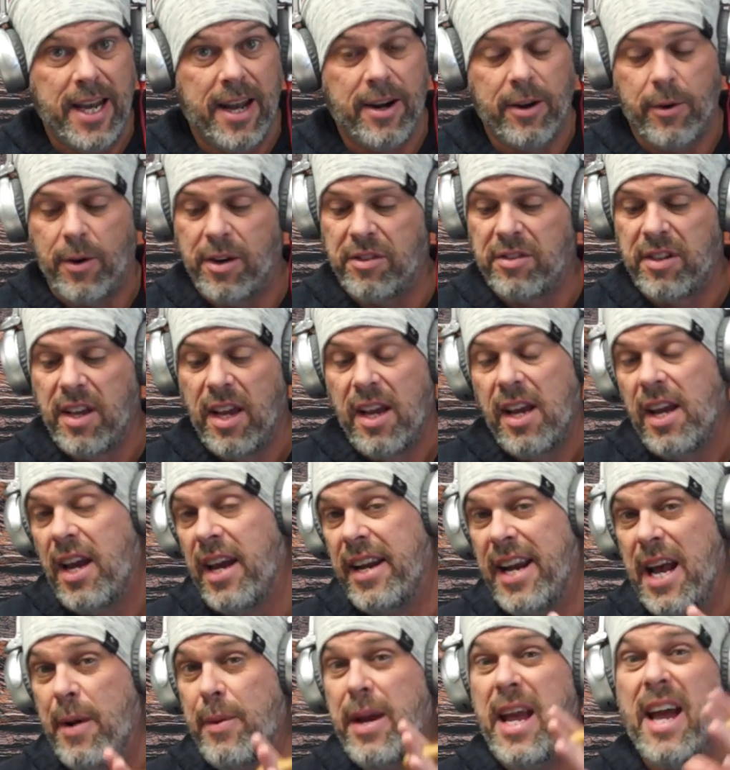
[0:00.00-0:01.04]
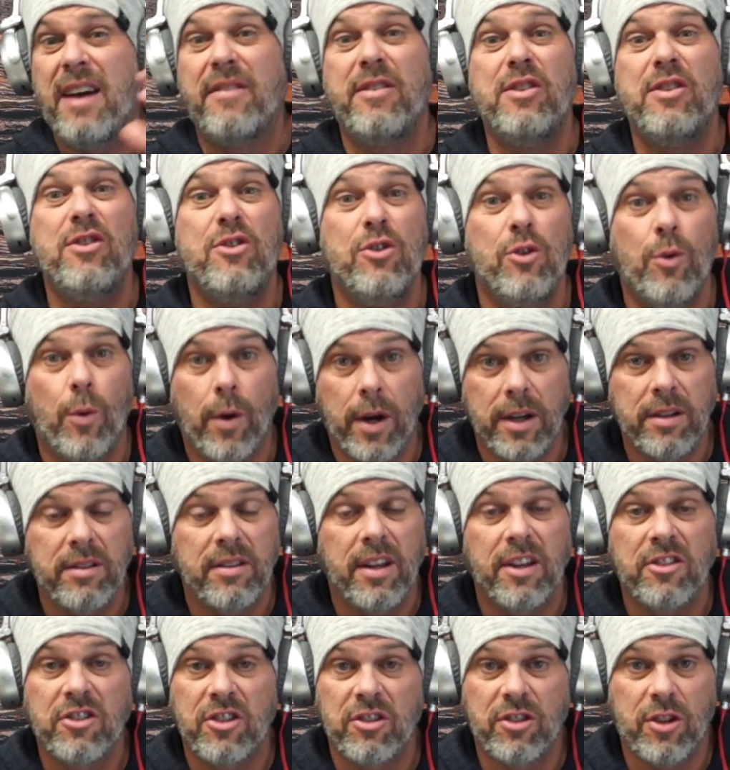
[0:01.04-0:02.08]
categories. And now we have a new one.
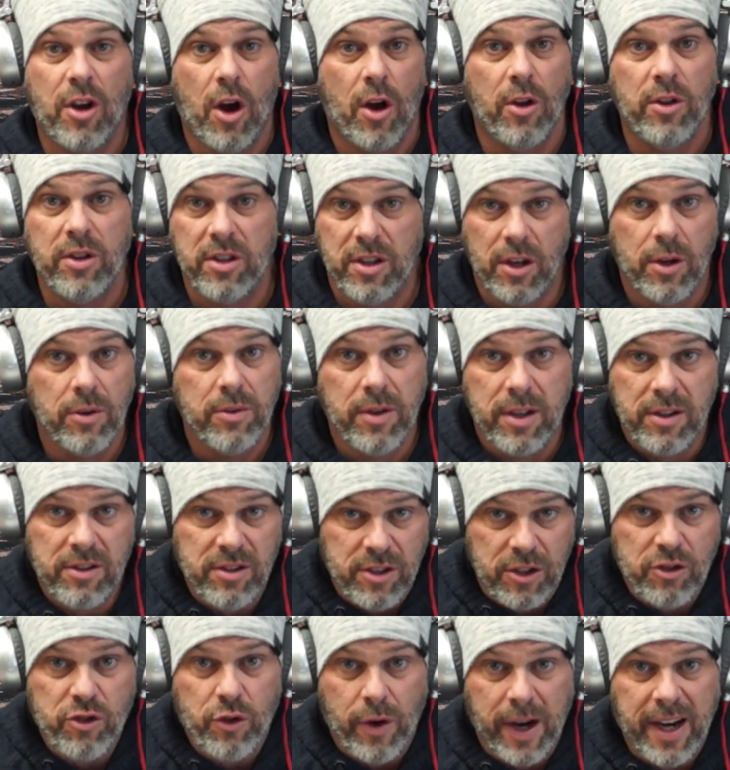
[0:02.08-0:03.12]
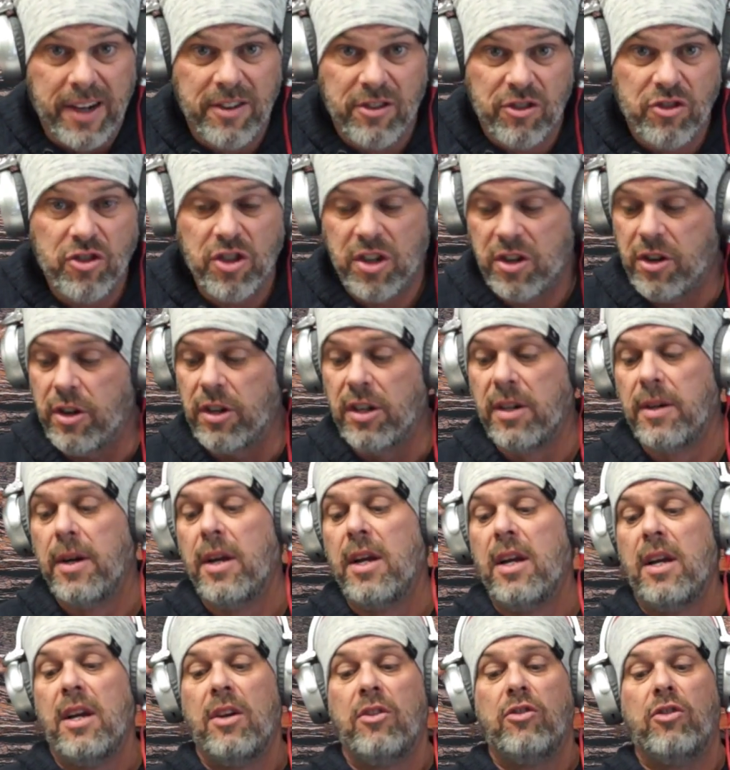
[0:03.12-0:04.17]
Let's just call it, it's the transgender.
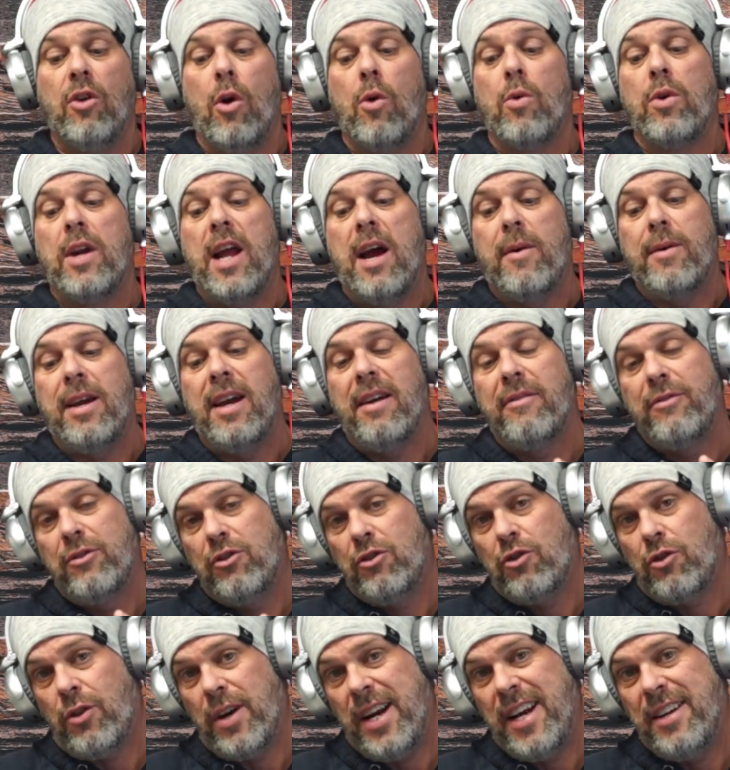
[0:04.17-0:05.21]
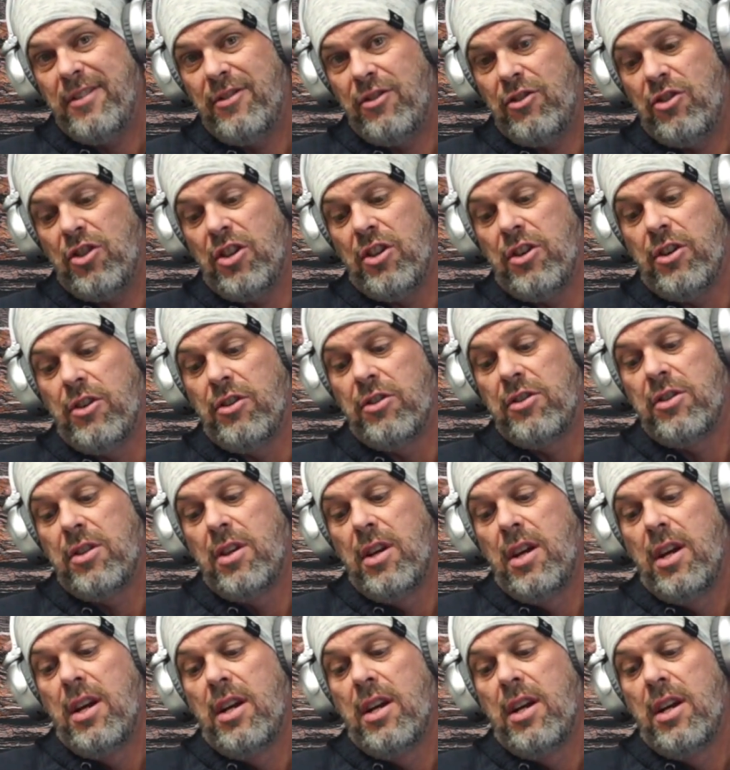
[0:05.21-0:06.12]
So now we have transgenders.